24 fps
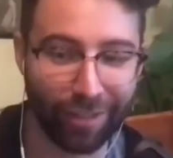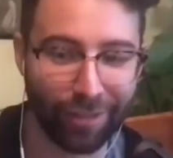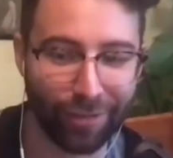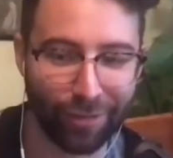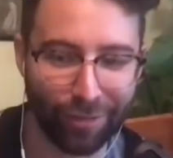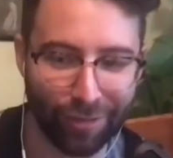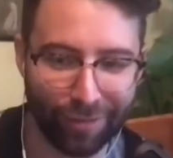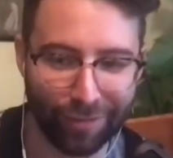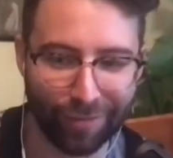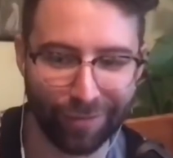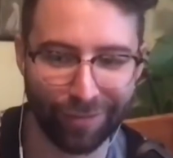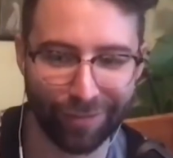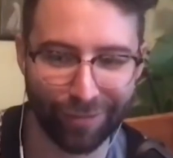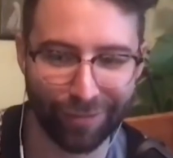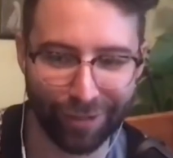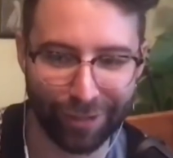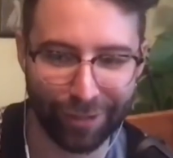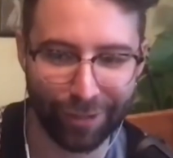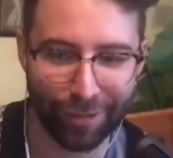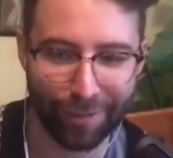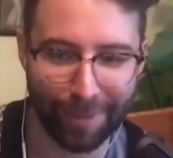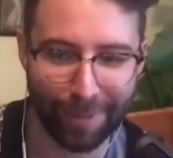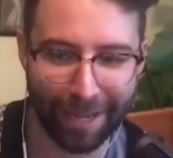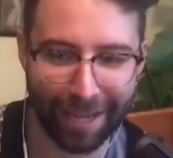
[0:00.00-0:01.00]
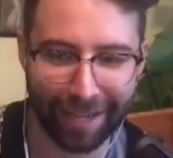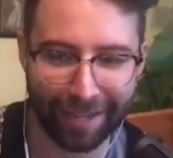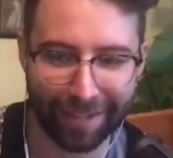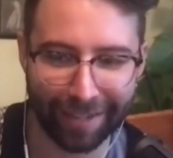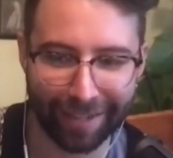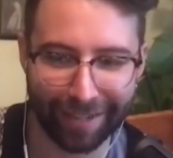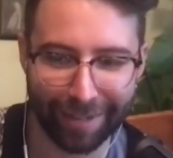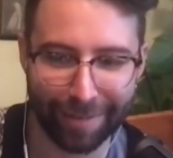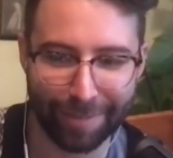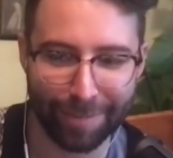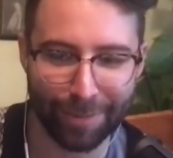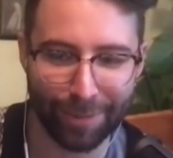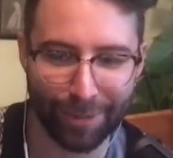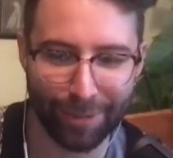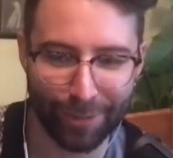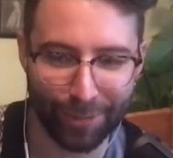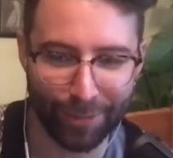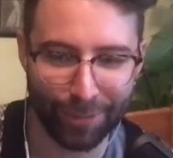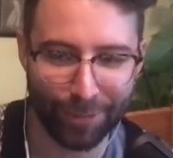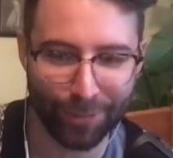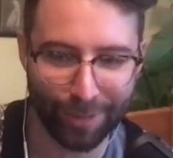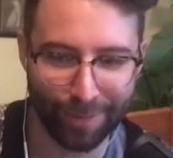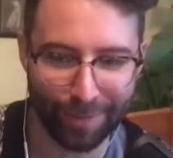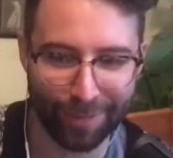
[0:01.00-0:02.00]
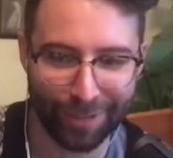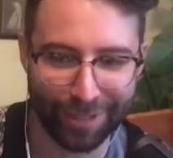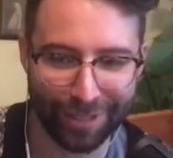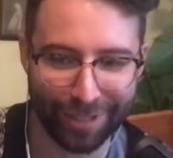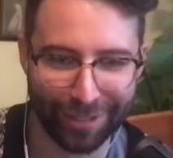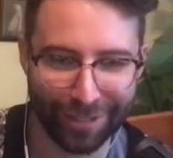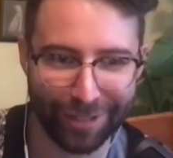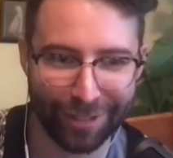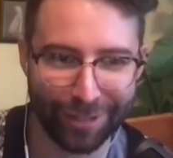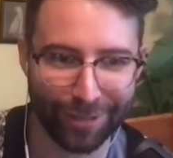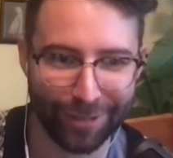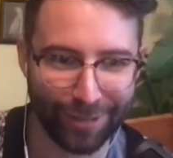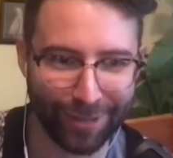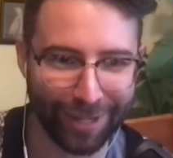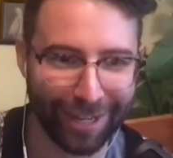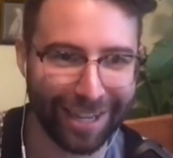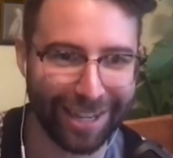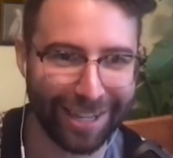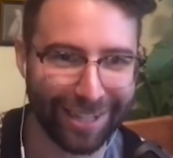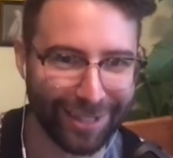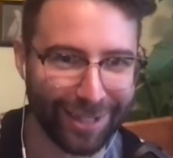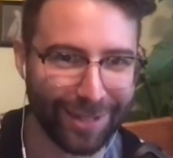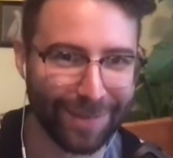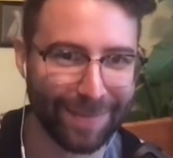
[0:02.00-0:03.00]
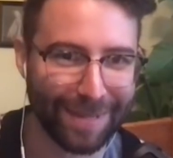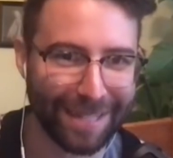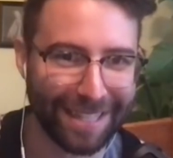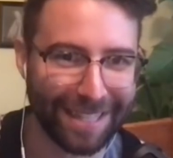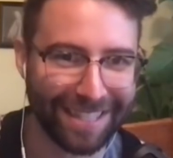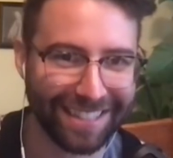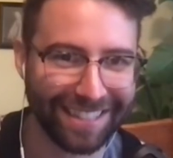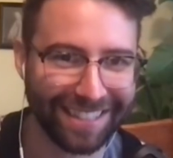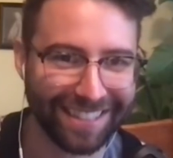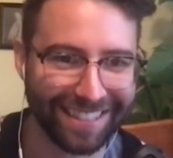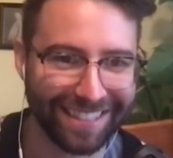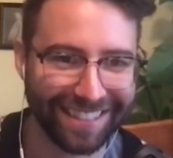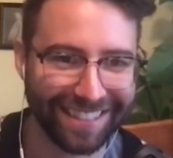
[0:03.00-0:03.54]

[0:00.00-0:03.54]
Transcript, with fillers: other than free or back at a pro swim series or ISL meet?